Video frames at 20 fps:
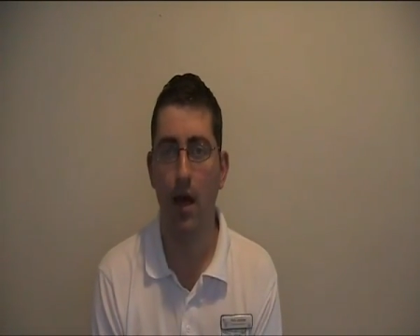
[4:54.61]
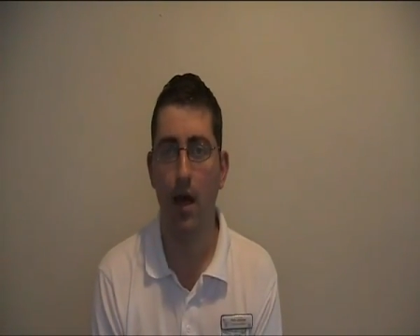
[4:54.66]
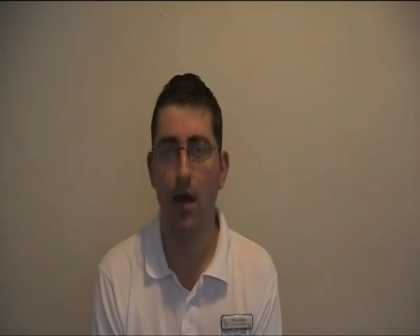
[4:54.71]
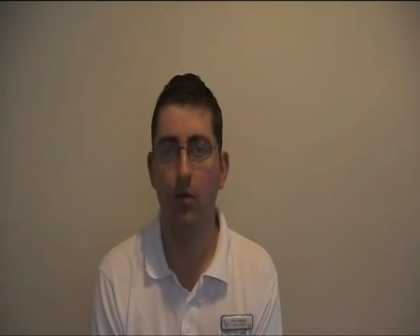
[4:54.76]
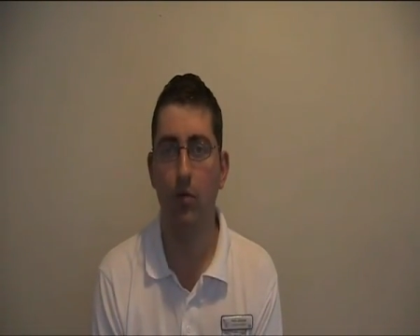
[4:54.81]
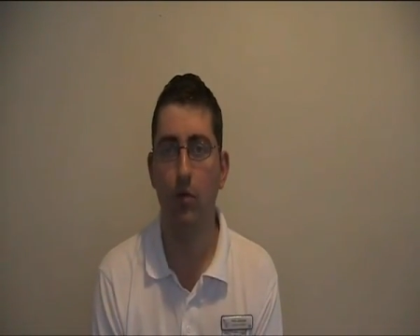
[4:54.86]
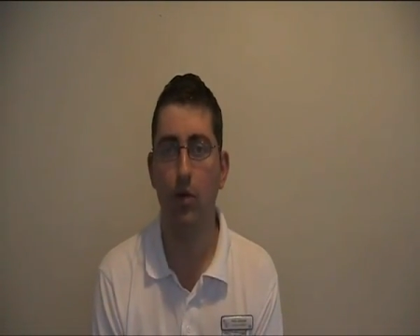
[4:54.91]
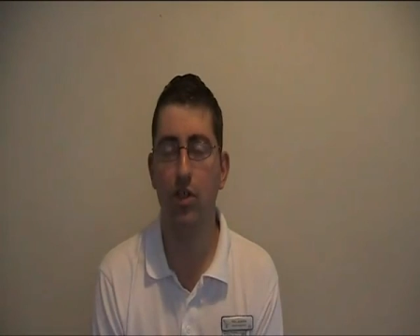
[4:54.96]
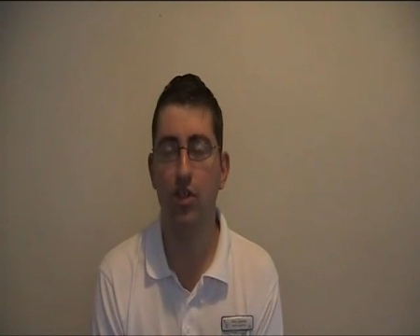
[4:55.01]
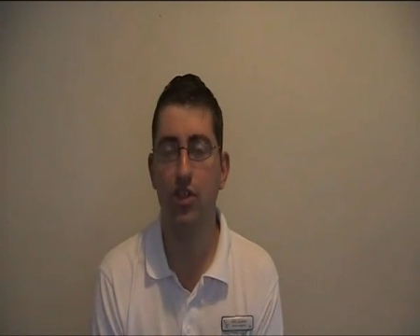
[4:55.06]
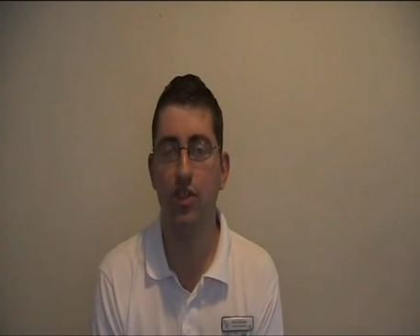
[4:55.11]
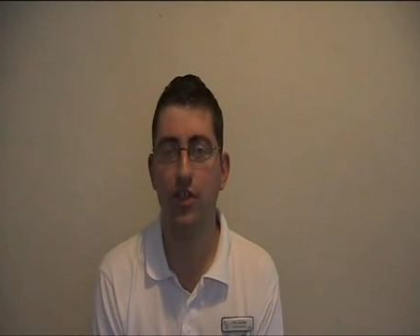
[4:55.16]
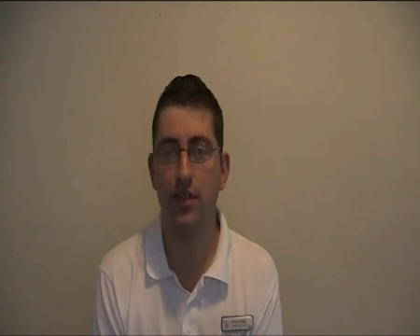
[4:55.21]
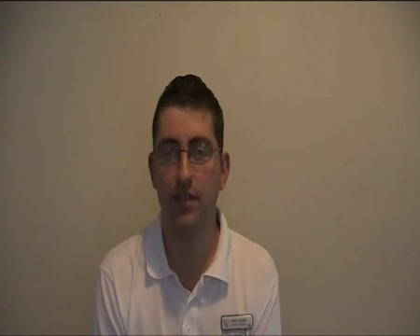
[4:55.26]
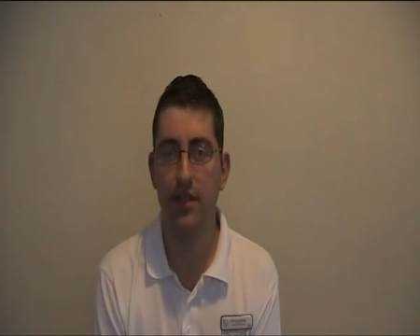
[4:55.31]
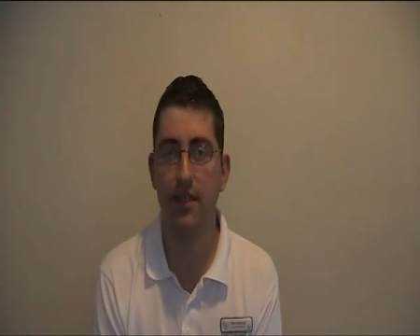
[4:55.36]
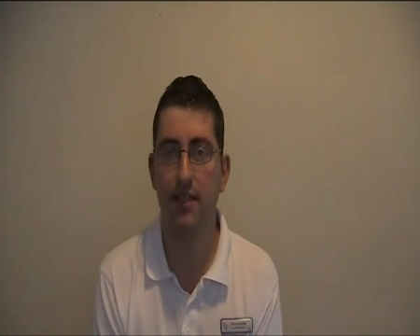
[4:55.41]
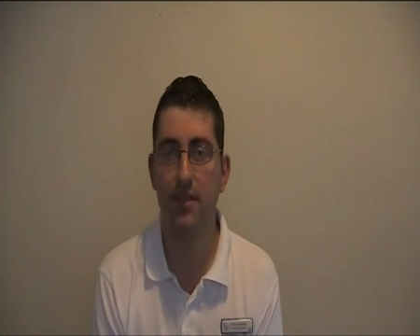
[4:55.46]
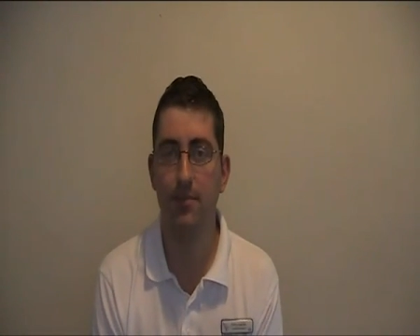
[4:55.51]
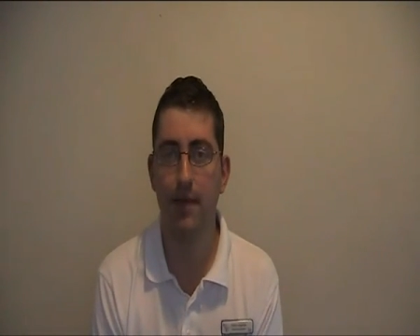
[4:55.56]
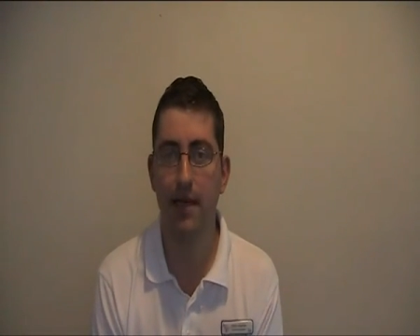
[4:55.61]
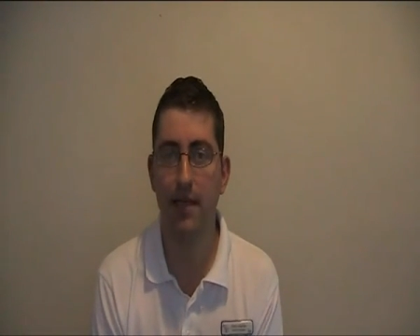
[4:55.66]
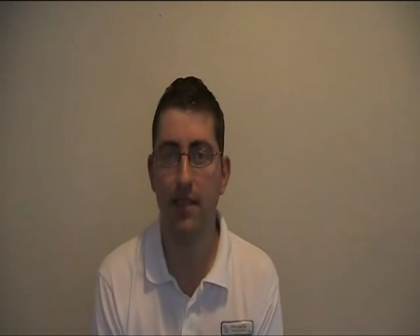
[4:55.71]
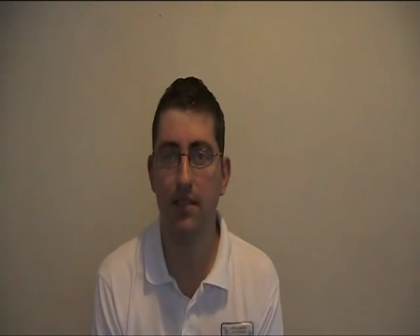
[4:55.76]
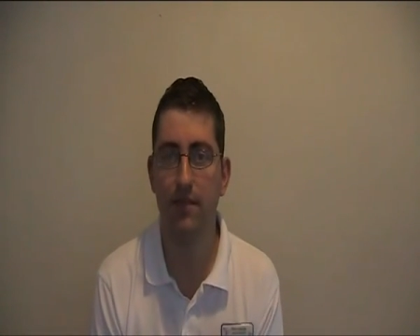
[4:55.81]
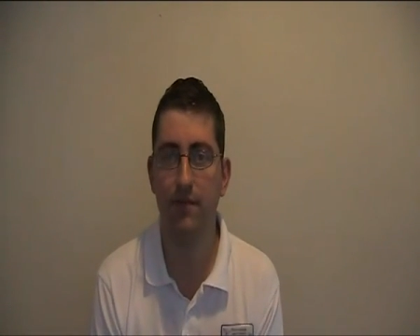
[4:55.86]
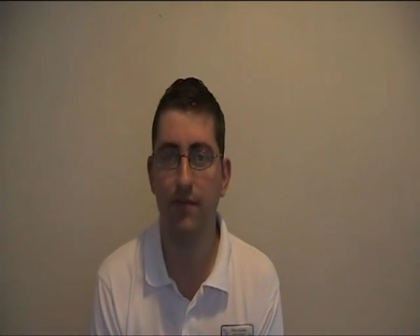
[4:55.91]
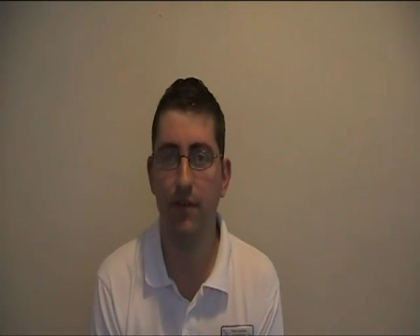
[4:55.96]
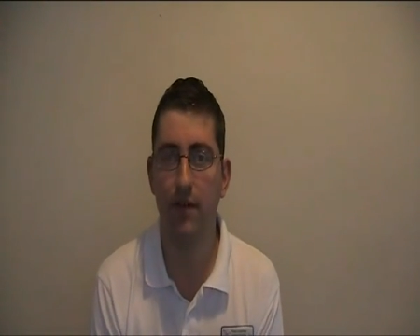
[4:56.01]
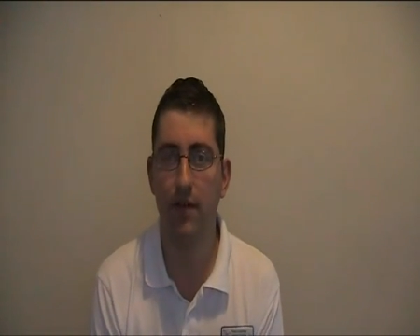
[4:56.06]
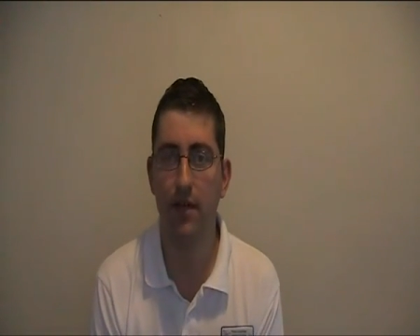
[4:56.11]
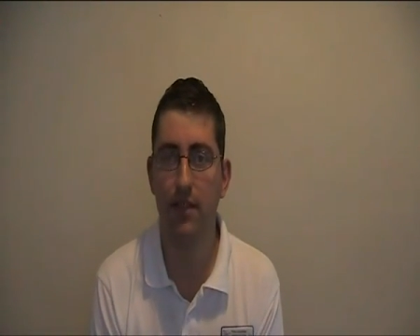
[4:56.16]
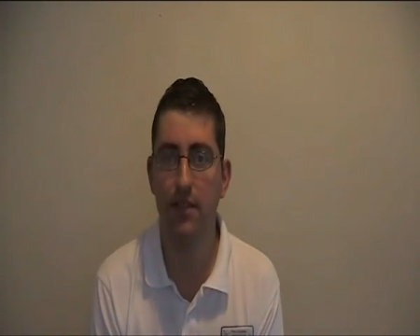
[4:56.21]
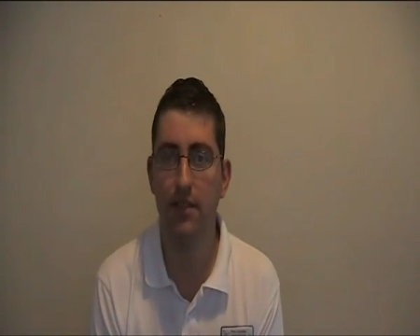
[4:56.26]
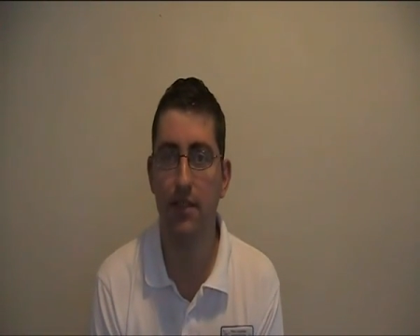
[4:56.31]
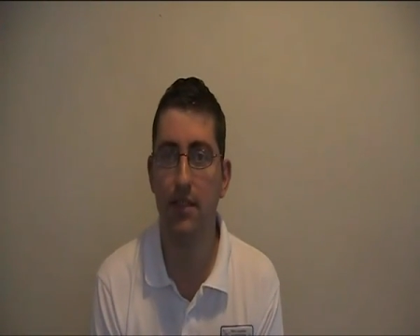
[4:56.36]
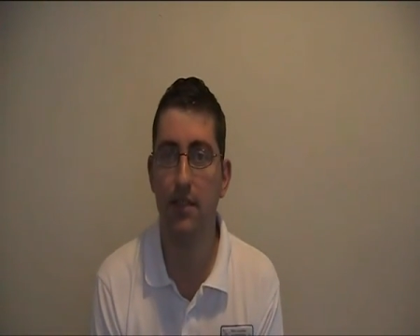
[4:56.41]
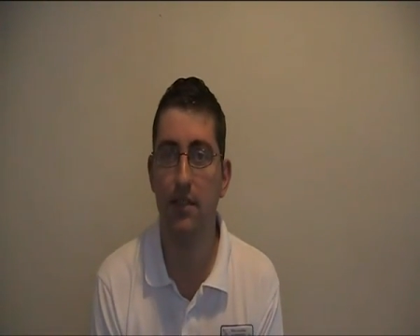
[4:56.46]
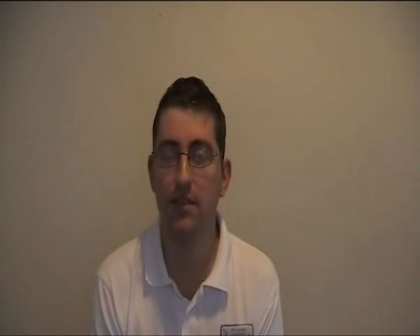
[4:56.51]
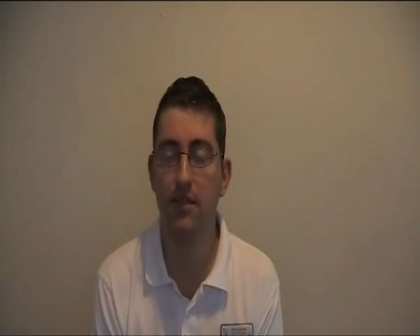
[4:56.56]
And what you should expect to
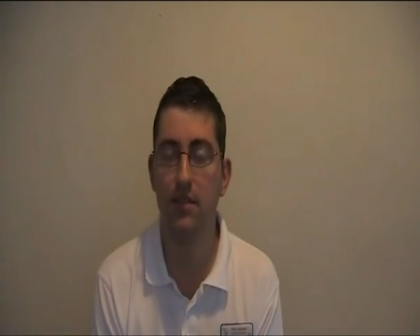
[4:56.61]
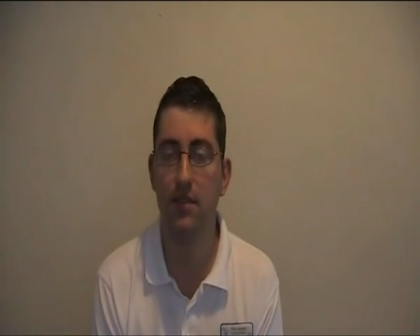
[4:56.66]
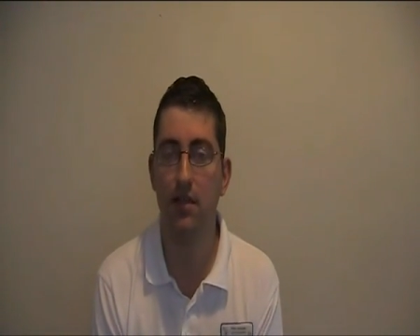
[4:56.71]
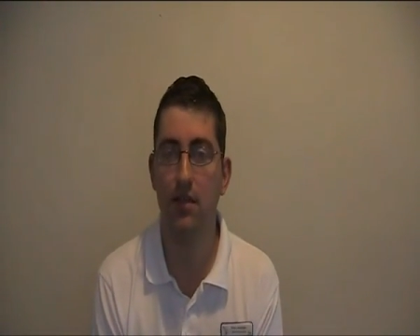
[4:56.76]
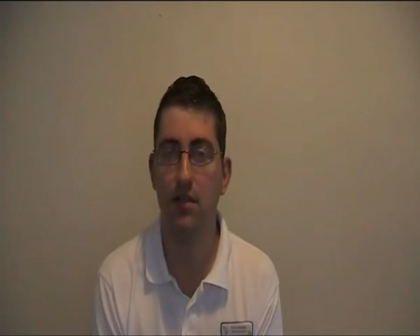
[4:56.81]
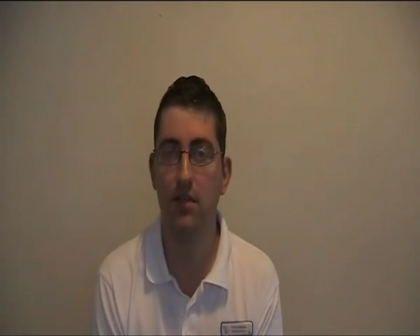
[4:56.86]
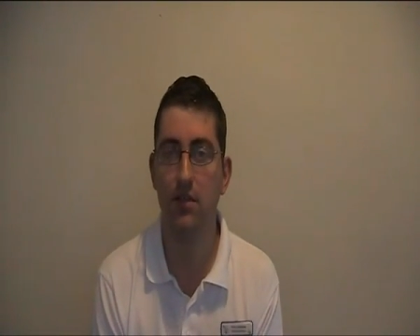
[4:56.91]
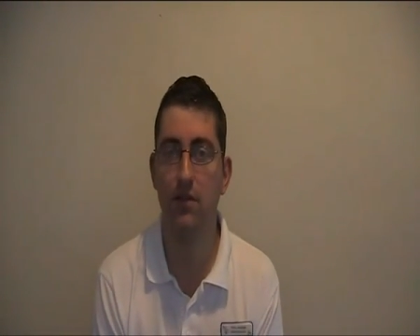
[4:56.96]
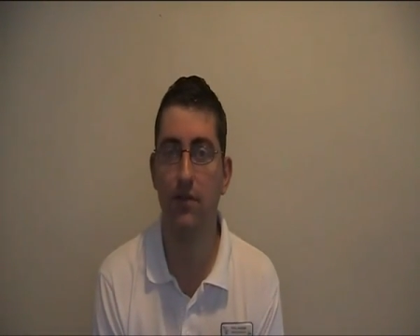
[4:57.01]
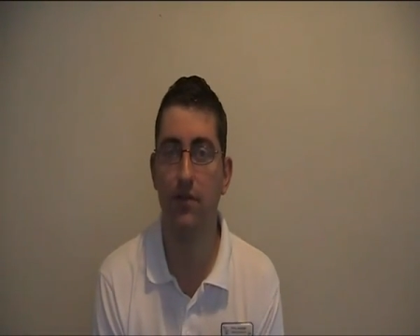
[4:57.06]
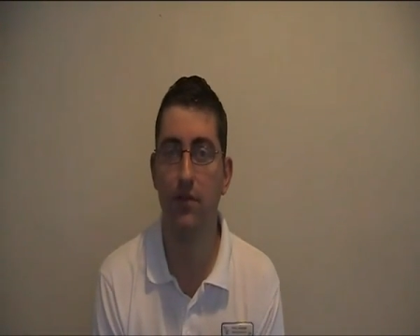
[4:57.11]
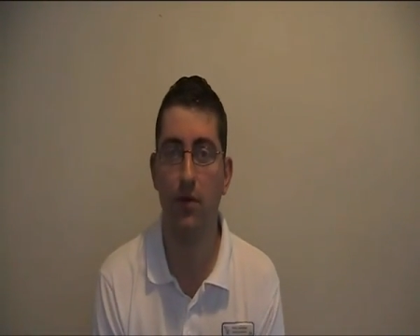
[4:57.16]
find is it starts